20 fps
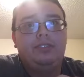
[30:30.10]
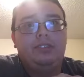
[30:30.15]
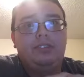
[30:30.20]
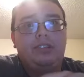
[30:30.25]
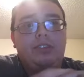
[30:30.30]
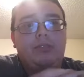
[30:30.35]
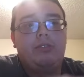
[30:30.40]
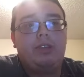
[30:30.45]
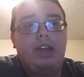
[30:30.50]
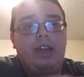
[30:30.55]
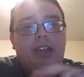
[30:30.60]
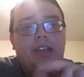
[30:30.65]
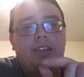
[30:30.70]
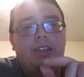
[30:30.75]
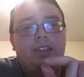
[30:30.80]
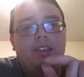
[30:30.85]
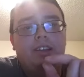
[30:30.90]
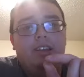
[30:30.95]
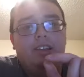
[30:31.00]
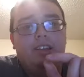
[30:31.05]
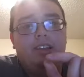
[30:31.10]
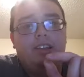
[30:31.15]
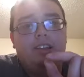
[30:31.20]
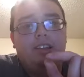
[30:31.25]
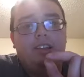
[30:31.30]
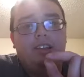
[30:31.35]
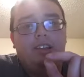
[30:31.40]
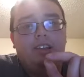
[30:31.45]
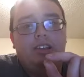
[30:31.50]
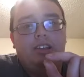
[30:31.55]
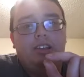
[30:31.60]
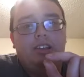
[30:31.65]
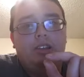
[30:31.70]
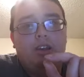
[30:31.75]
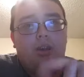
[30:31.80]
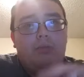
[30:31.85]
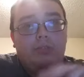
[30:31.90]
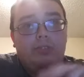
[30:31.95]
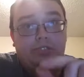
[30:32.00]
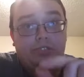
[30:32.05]
Okay?
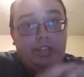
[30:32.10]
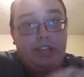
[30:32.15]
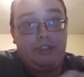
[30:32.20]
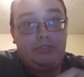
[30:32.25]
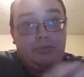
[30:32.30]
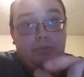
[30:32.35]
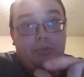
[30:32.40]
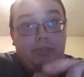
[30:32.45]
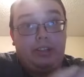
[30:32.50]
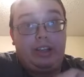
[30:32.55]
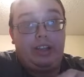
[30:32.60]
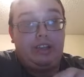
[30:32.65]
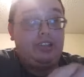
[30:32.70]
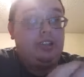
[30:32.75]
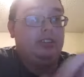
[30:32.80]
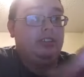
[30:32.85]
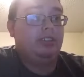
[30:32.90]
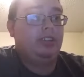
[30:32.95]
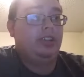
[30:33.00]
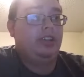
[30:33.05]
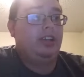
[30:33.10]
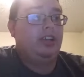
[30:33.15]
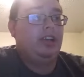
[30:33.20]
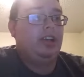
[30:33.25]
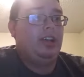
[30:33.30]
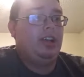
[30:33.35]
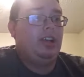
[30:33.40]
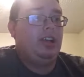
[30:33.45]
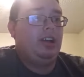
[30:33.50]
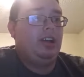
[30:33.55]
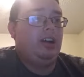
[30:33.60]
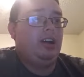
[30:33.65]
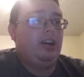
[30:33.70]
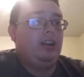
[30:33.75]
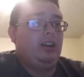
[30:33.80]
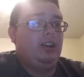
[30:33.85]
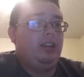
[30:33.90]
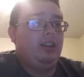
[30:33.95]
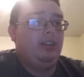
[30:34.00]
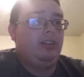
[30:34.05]
Homosexual relations.
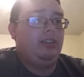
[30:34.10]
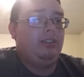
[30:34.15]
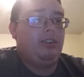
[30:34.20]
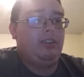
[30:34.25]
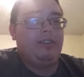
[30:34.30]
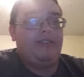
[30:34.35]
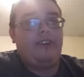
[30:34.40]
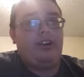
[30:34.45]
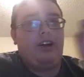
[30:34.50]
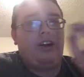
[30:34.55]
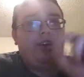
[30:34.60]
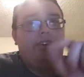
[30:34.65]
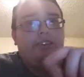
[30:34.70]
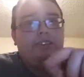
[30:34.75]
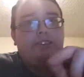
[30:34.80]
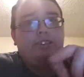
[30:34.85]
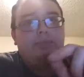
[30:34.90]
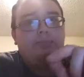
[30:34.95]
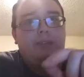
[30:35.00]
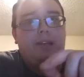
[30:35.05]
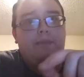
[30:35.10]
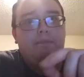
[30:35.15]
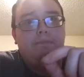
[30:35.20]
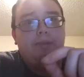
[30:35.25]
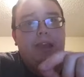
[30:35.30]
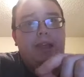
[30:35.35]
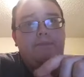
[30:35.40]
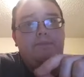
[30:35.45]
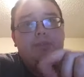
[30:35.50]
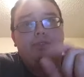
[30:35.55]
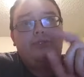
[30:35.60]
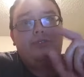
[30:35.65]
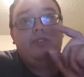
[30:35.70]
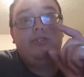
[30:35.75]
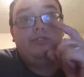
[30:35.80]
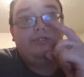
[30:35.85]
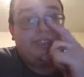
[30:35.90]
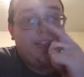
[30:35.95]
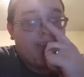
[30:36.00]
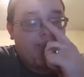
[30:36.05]
There have also been people
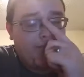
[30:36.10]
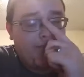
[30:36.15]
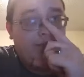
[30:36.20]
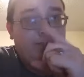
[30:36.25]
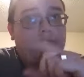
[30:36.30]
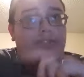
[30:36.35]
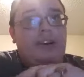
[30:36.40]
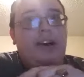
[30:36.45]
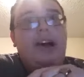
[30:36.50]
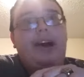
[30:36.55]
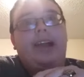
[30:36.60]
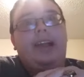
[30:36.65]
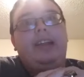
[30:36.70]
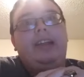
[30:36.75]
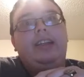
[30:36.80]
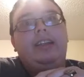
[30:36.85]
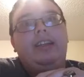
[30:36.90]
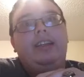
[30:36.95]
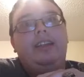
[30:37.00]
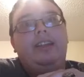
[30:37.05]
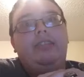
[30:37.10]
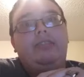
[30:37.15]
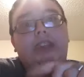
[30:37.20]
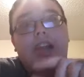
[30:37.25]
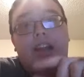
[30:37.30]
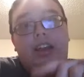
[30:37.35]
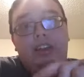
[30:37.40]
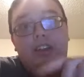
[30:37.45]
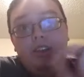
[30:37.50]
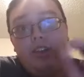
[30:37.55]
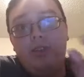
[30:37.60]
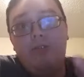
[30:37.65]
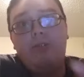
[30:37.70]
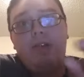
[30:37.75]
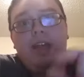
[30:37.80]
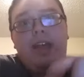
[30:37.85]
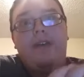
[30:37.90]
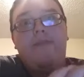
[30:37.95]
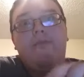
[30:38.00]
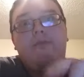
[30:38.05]
who've testified that knew
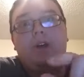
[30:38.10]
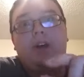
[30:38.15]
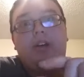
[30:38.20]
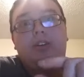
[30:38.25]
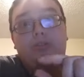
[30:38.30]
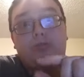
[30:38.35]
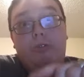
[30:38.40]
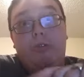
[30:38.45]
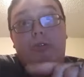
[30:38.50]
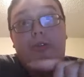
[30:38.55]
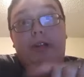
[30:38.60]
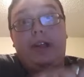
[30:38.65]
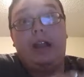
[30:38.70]
him while growing